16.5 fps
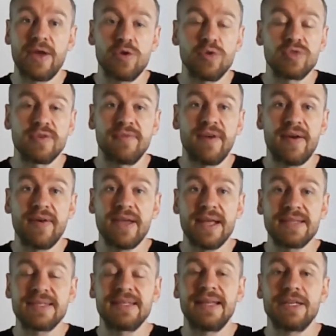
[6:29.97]
who's a very
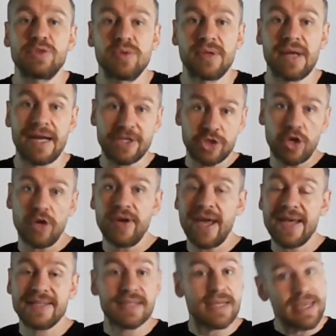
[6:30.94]
intellectual guy, John
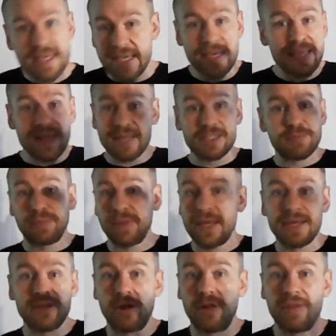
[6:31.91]
Hayter, he
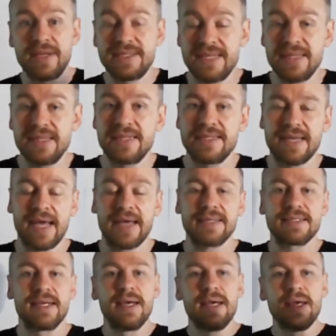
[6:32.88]
explained all this in the
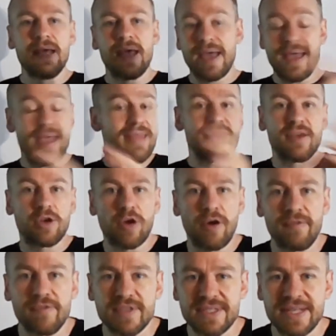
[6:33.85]
text, in the
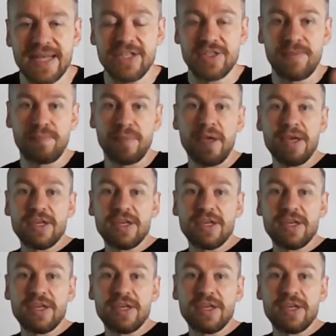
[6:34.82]
conversation.